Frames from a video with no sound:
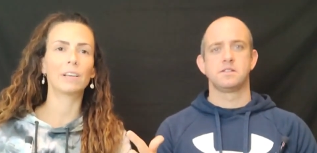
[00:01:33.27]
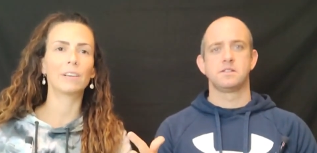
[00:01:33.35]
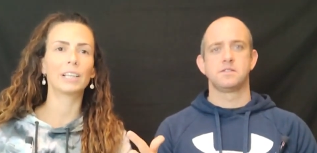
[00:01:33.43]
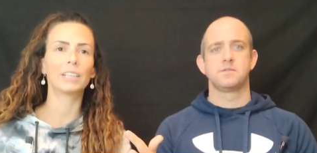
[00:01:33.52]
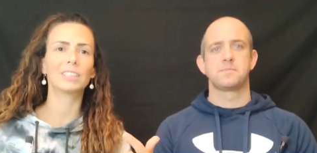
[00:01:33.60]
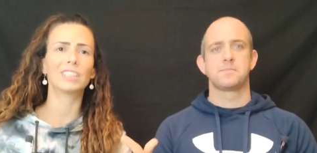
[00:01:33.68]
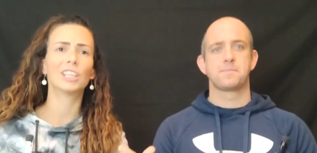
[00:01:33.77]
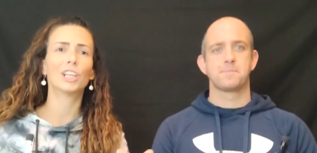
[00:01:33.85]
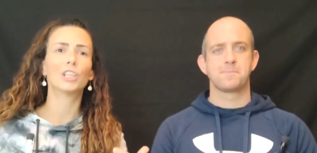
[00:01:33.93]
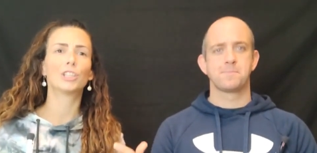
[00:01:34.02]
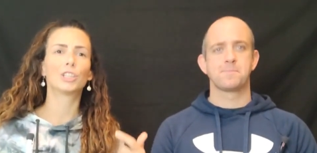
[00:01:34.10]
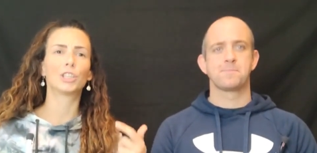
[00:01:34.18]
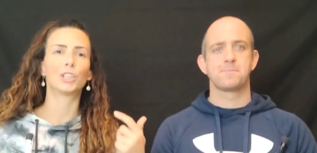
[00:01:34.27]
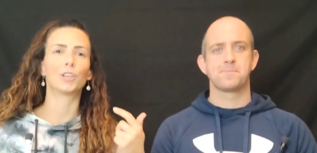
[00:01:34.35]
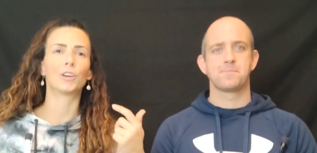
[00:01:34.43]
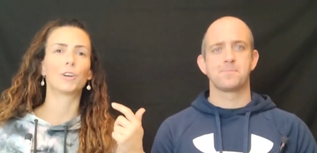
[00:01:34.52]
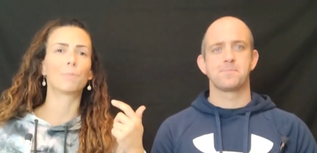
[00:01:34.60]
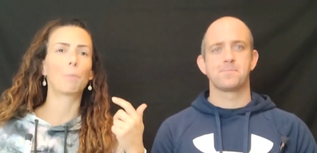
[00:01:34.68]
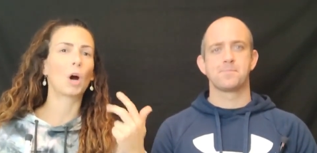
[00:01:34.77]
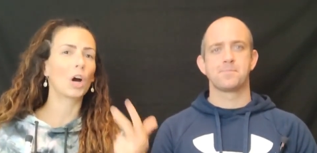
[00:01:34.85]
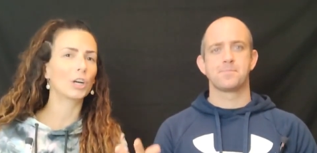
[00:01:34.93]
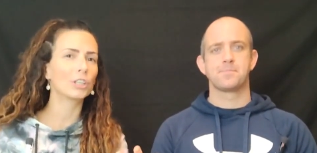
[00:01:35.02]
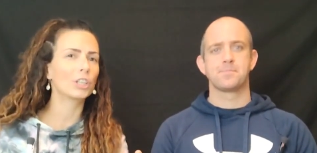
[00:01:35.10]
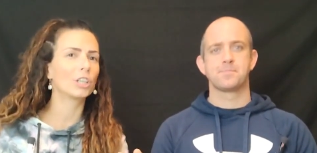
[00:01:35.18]
Speaker 1: parent, to your
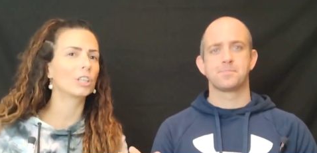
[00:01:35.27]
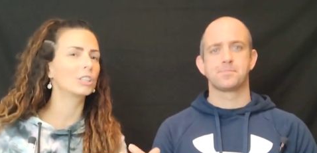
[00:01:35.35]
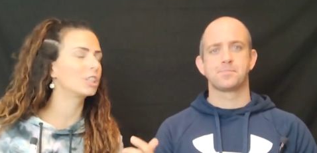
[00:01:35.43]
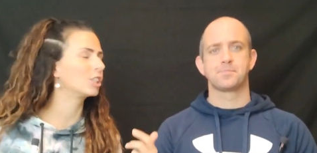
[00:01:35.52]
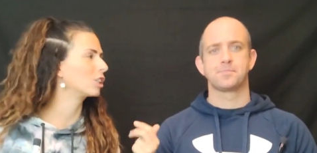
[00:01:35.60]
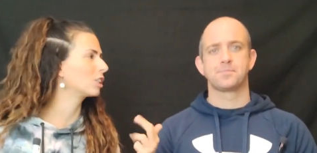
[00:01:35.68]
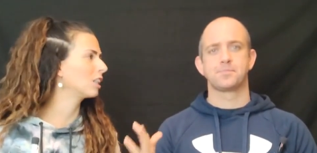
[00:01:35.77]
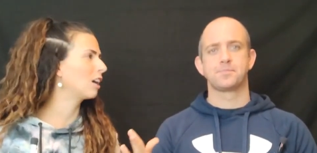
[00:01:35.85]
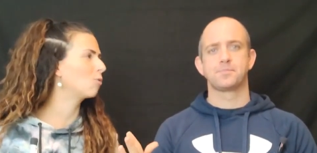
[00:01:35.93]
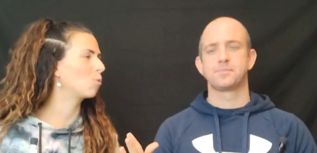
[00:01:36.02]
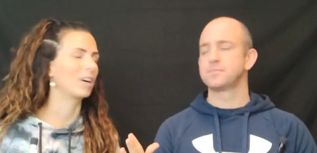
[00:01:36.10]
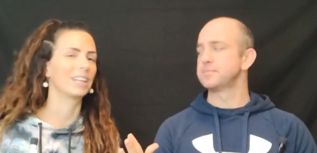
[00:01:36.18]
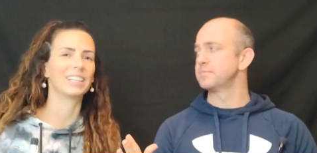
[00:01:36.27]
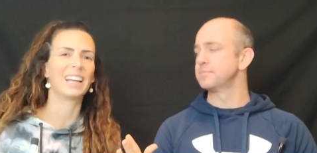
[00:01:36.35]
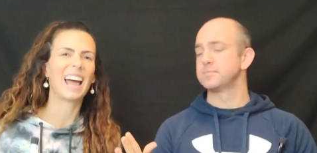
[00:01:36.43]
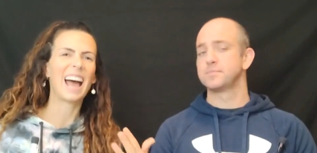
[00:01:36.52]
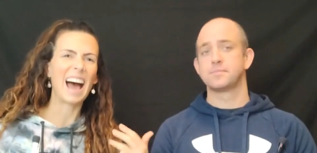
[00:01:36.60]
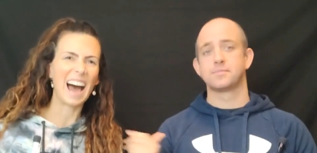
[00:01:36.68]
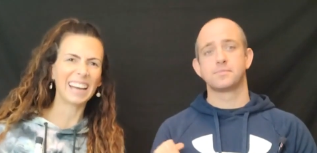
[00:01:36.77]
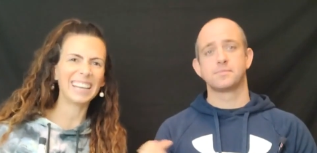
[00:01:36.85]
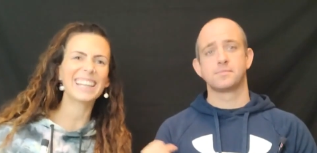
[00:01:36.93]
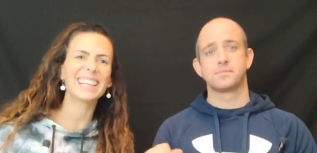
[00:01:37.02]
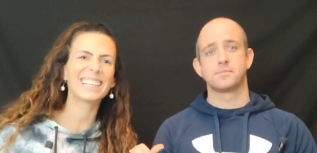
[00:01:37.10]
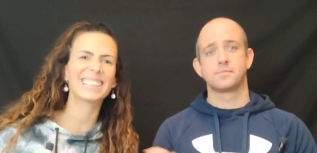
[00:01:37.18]
partner, to your loved one. How do
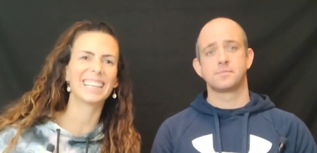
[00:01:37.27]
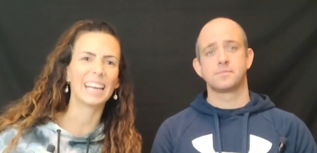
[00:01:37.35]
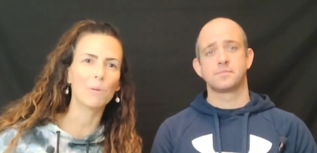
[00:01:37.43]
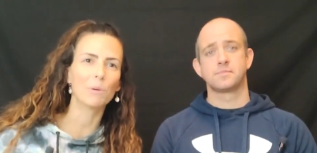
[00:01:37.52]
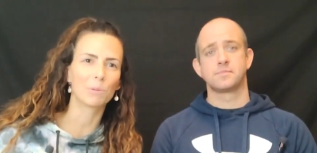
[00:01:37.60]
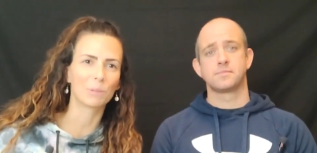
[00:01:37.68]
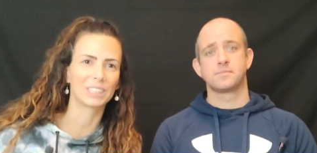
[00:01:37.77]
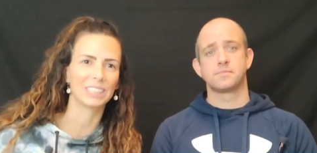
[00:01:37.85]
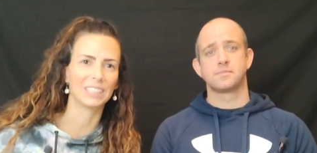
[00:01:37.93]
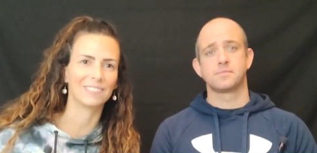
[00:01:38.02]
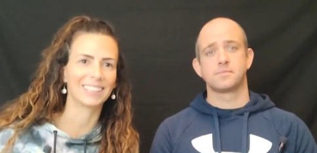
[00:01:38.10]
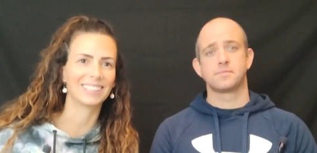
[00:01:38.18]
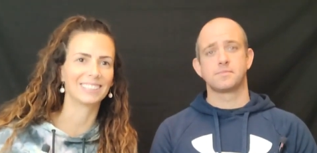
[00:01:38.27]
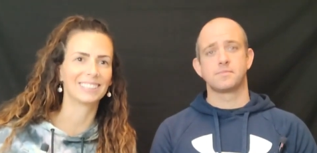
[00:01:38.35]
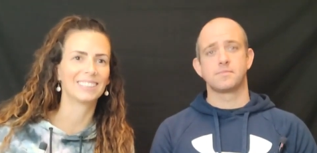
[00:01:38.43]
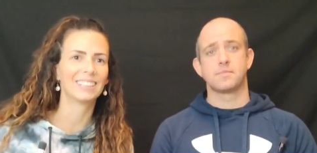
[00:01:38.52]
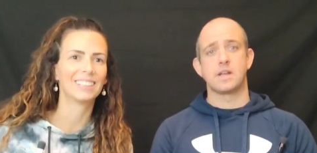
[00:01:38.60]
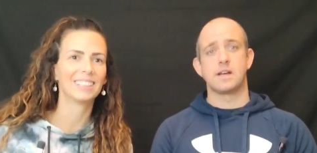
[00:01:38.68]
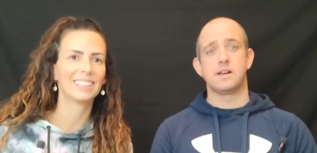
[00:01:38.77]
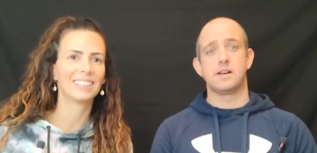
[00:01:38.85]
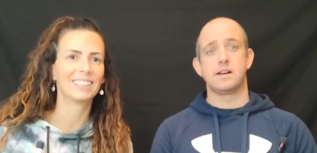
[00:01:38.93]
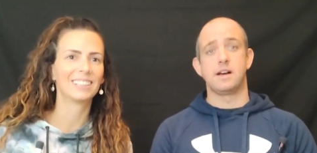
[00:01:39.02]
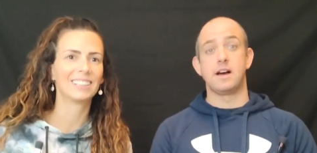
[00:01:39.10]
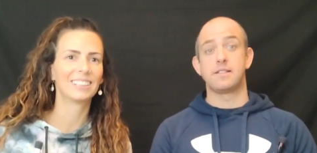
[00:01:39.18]
you think they would receive it?
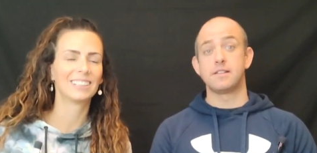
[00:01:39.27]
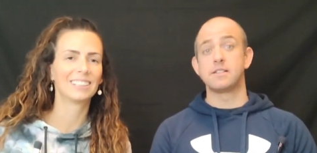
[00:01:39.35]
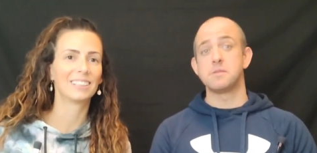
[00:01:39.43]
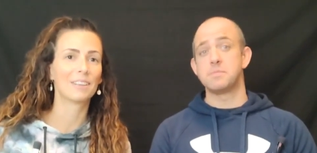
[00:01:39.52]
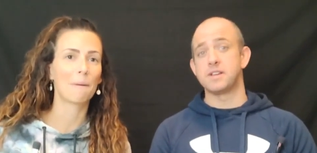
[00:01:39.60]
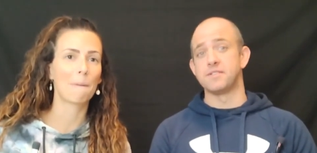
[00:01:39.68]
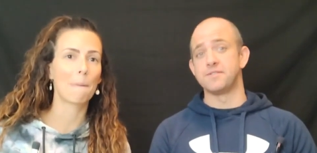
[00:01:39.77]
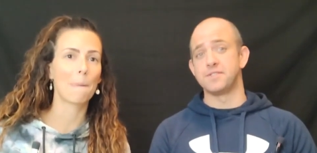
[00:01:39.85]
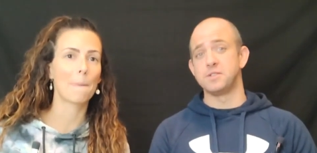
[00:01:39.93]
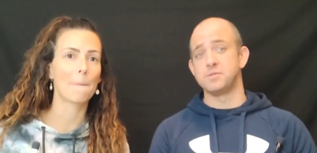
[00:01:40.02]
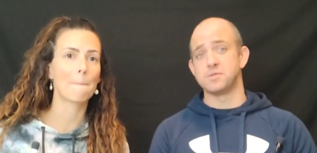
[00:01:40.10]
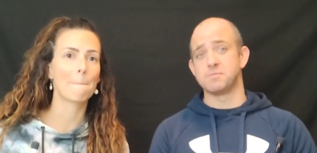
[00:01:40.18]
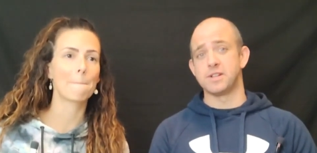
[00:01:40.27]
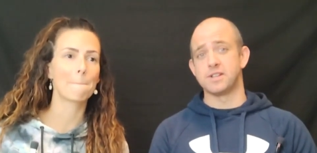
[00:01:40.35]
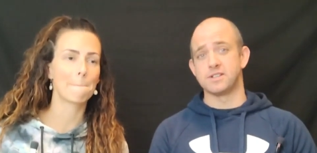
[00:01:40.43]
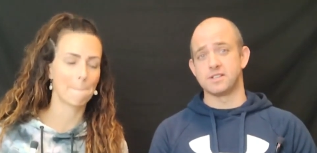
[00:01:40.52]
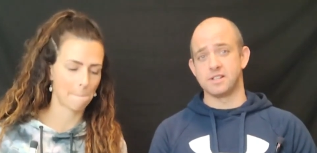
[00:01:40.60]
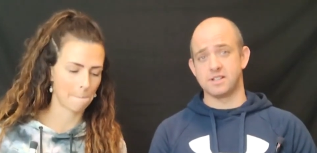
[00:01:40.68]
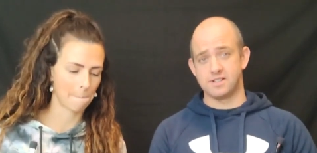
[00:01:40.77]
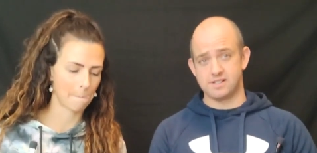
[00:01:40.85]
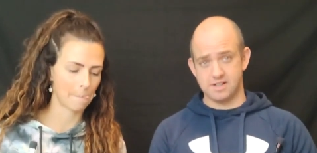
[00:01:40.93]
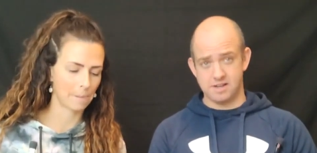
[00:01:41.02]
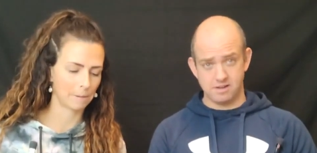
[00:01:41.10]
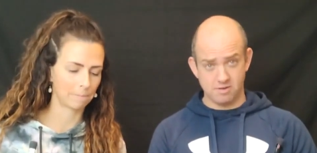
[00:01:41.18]
Speaker 2: I think they'd be confused because they'd
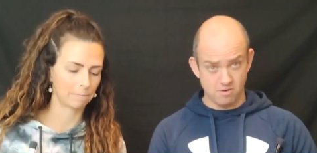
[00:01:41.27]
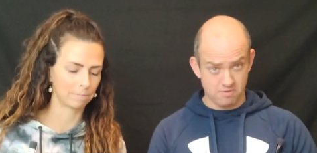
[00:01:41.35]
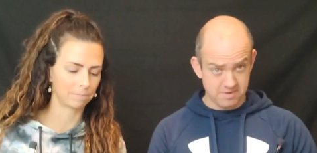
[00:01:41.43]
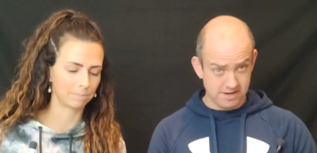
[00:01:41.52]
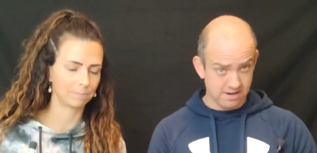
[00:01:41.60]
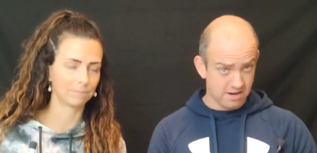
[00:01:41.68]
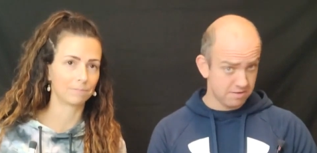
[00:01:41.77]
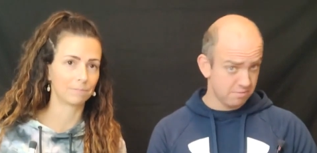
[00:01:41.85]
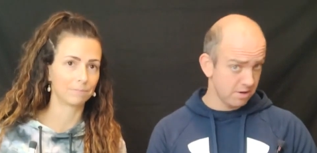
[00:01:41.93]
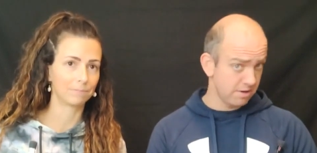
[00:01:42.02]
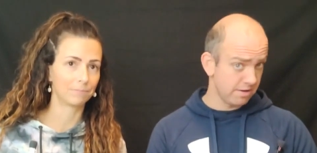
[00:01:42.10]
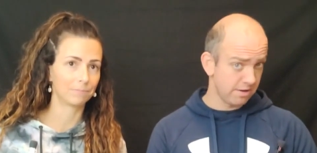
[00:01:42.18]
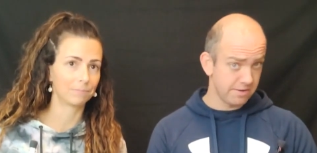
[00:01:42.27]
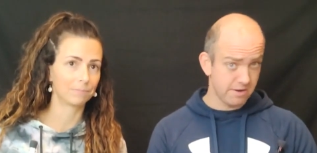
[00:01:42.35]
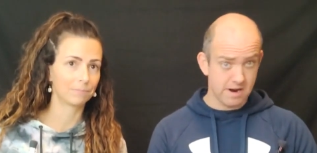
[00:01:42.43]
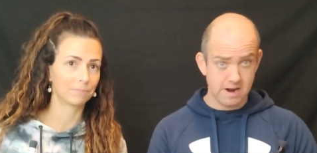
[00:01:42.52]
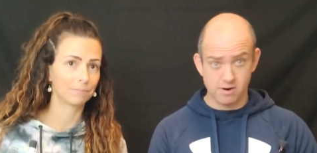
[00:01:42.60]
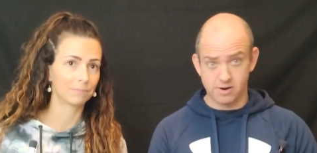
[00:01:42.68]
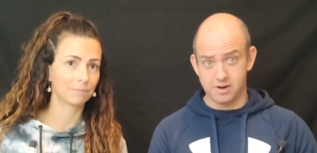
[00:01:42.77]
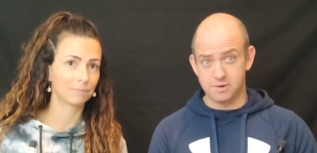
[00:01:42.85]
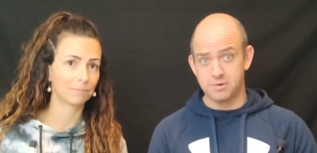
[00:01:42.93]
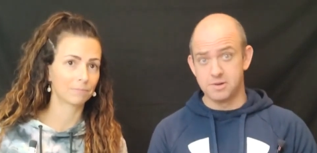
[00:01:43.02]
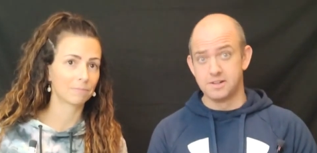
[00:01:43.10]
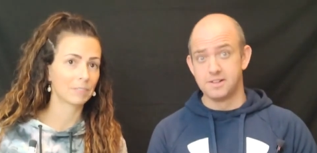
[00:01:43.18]
say, oh my God, where did all your hair
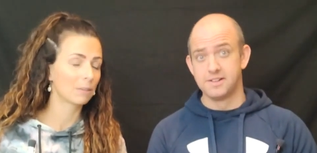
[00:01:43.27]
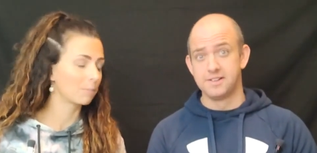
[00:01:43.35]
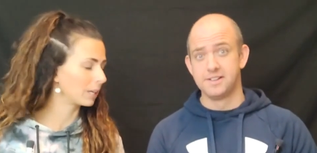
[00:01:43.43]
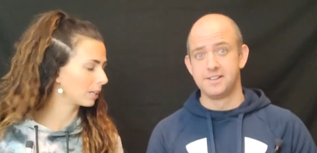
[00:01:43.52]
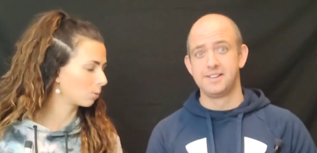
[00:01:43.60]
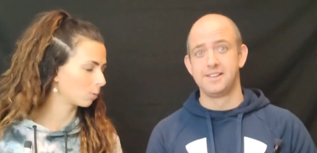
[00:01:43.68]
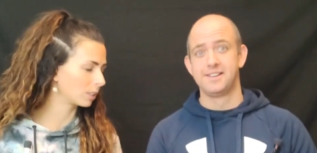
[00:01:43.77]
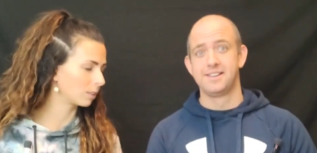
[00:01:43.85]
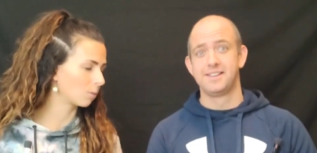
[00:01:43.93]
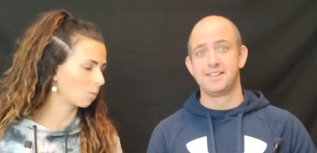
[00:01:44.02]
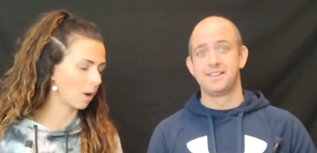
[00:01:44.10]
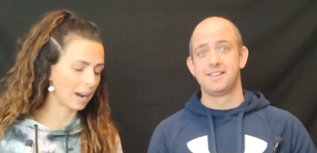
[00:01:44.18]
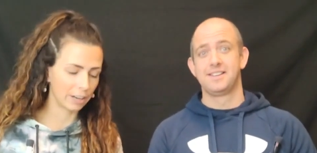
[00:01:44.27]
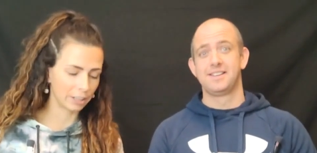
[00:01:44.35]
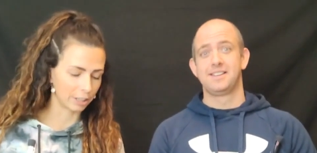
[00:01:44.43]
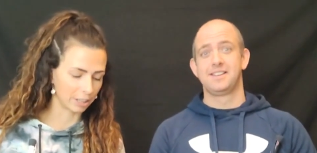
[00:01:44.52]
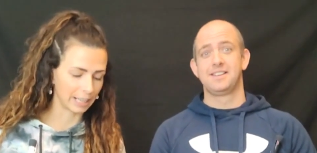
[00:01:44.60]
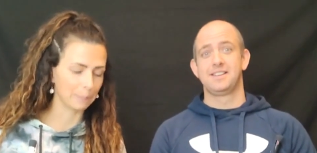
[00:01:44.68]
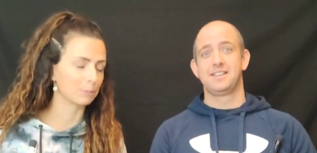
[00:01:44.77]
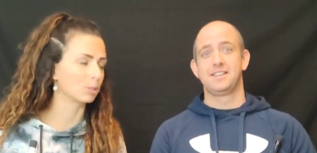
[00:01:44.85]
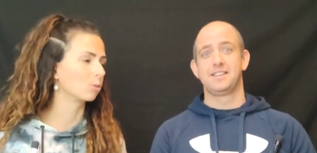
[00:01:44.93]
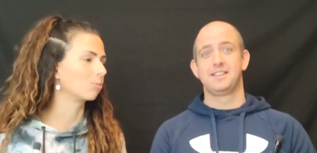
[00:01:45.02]
go?
Speaker 1: Mike, why are your hips